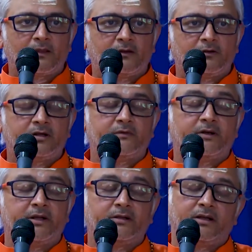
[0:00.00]
Not even
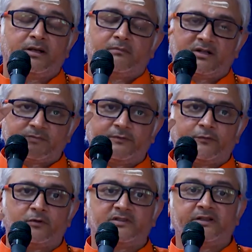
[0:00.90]
89, much
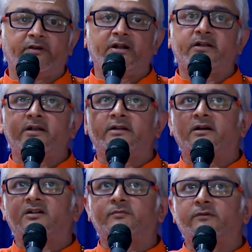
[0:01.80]
before. 17
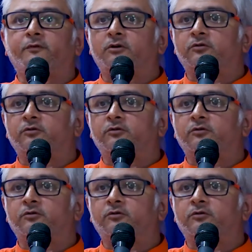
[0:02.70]
years before